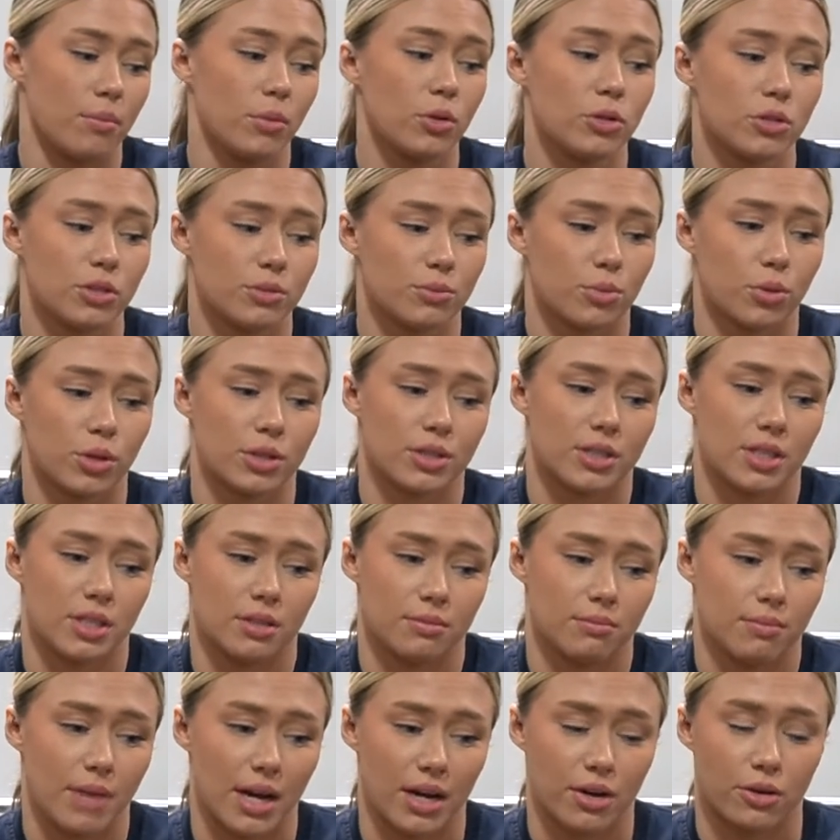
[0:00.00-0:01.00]
most
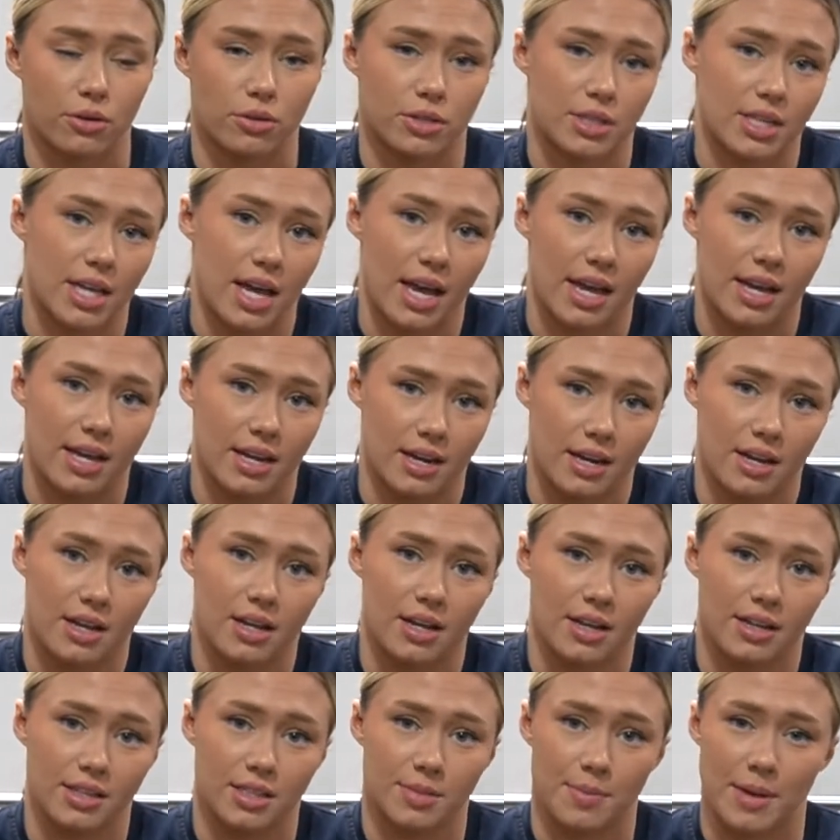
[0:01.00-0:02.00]
important macro to get
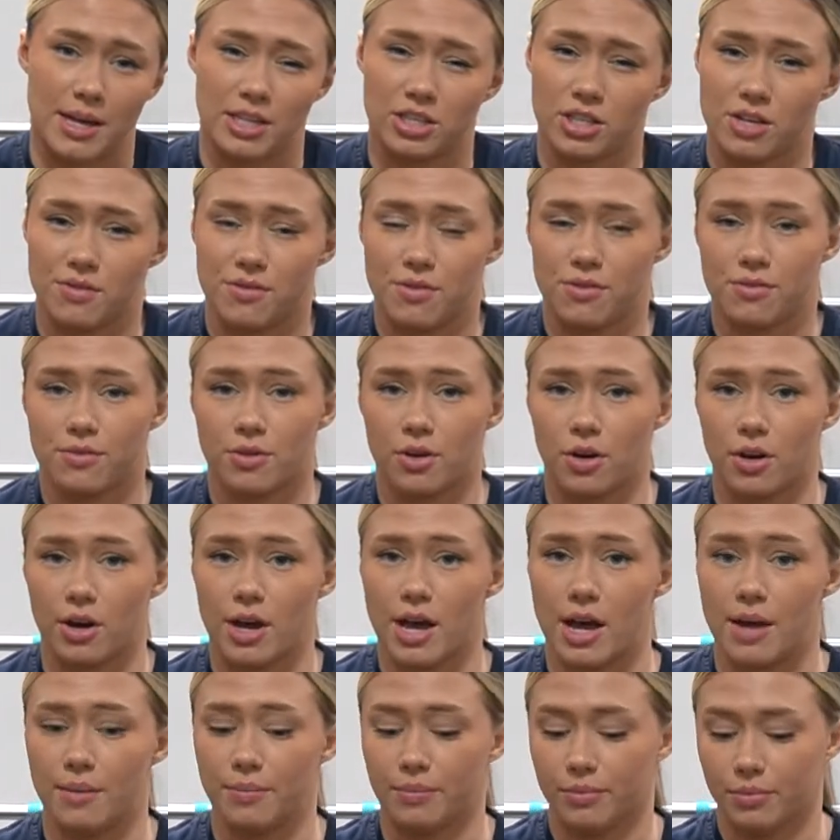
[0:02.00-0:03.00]
in, especially if you've
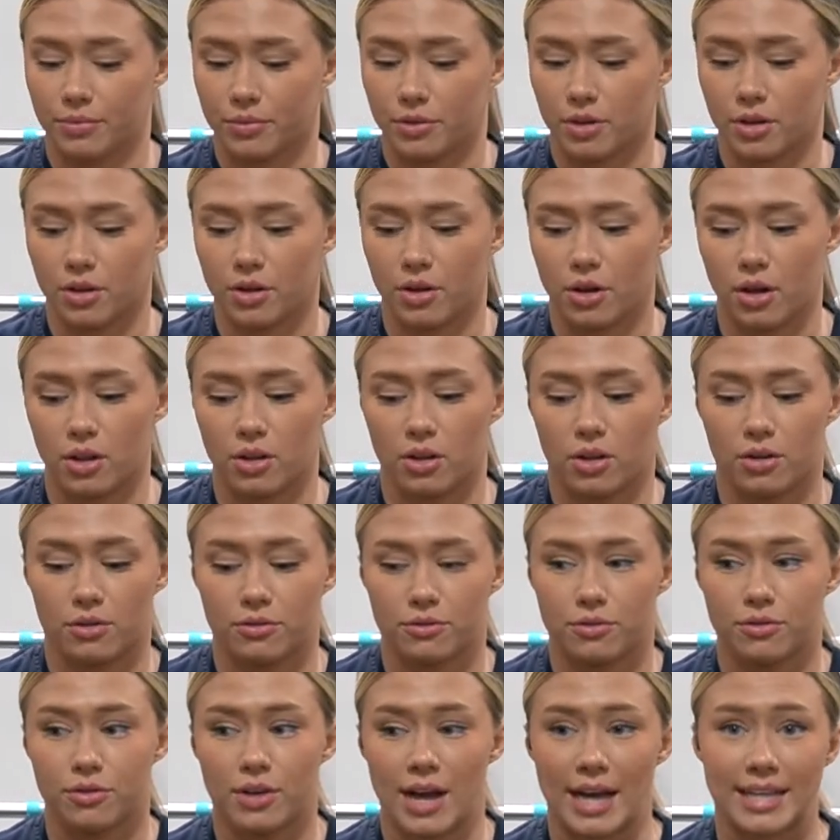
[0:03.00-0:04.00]
got a lot
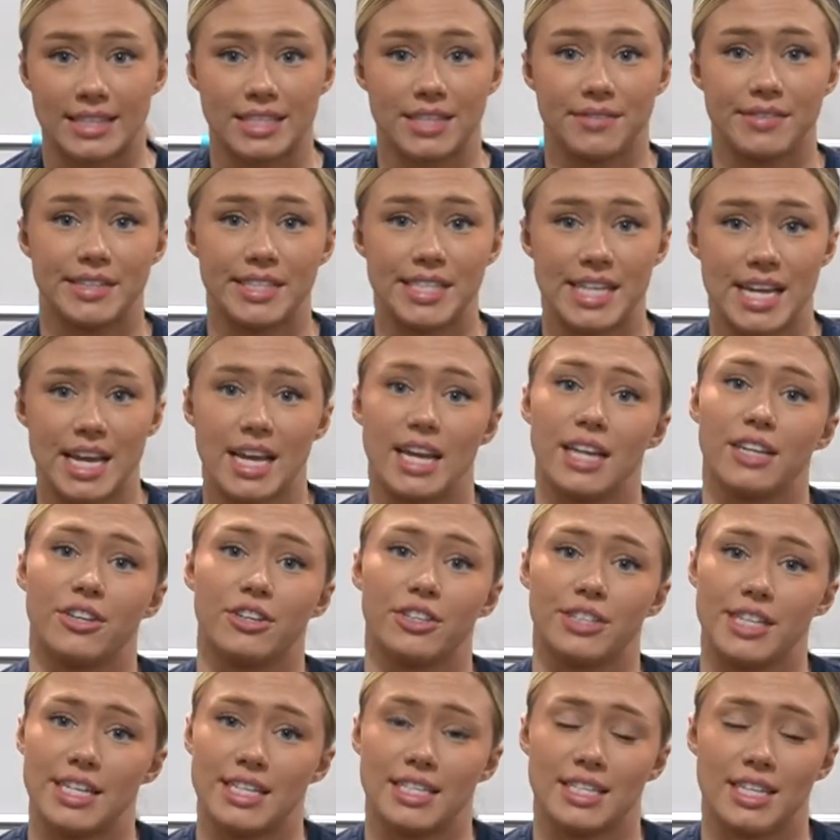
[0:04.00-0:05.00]
of activity
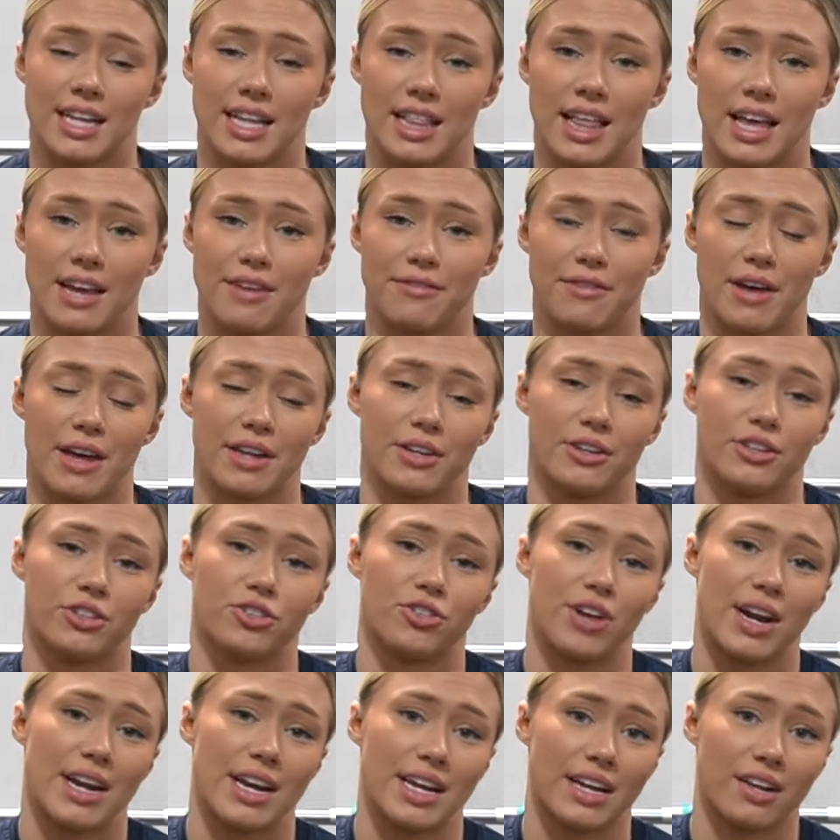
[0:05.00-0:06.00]
in your day-to-day life and
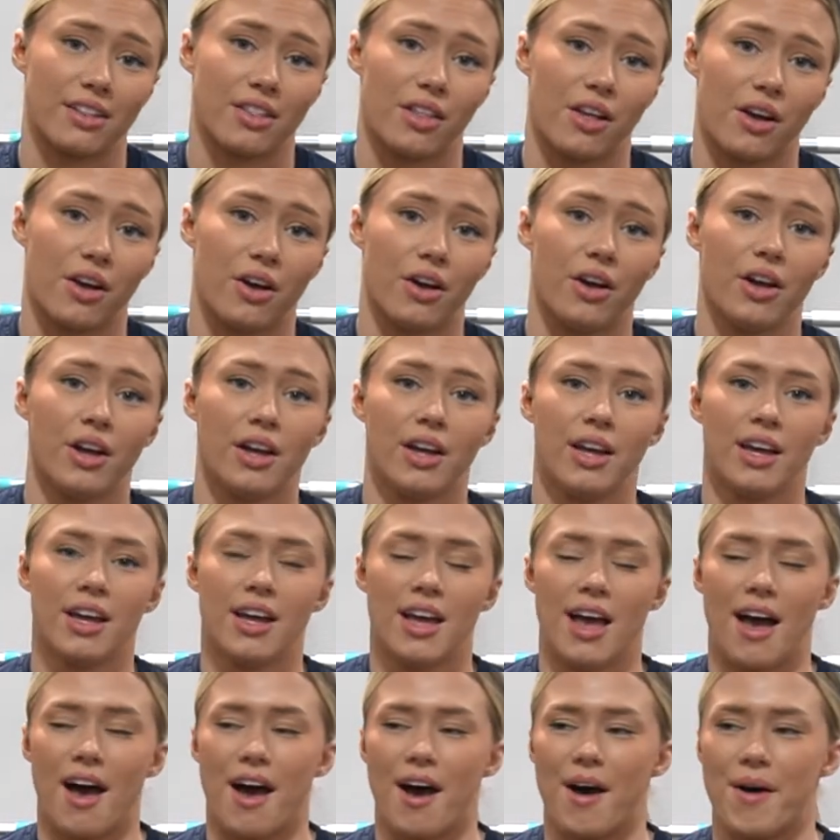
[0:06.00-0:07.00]
you're training a lot.
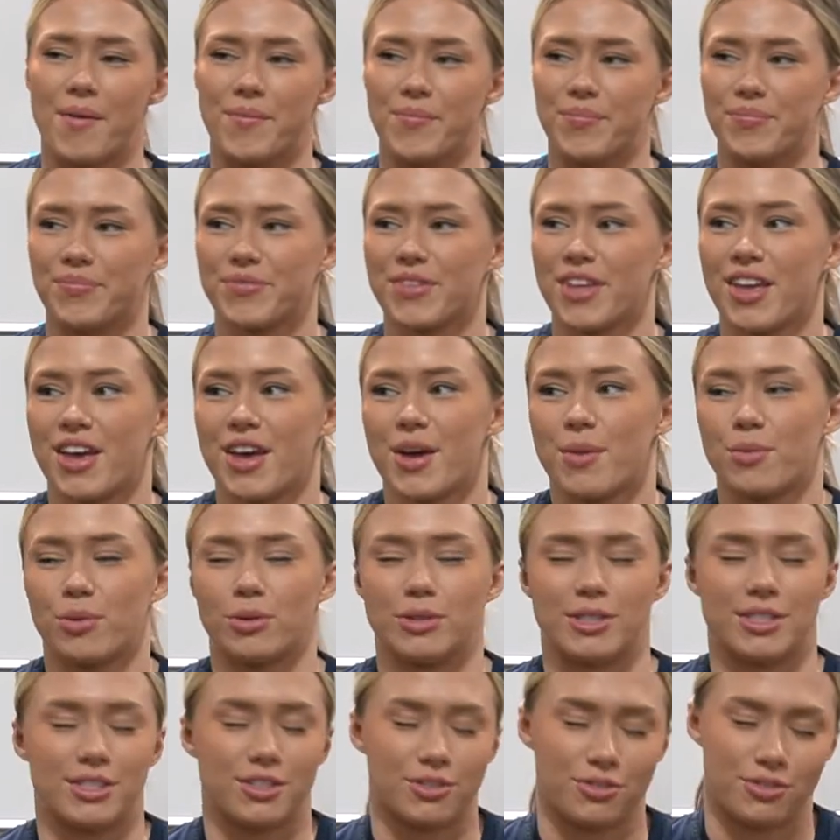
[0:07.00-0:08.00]

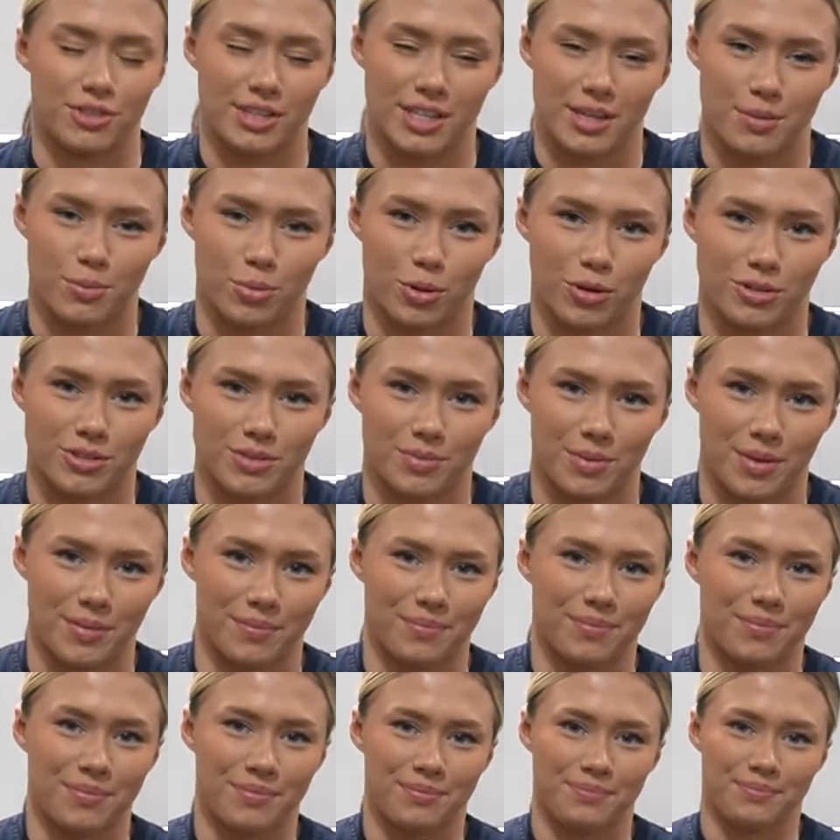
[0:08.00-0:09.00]
Protein's a really important
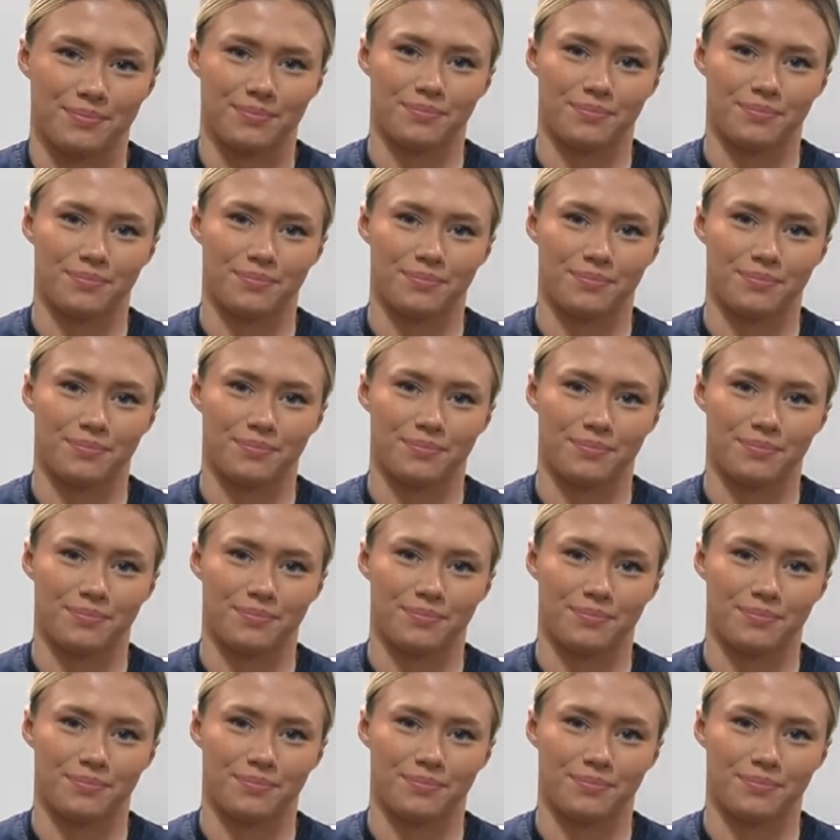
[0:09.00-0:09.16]
one.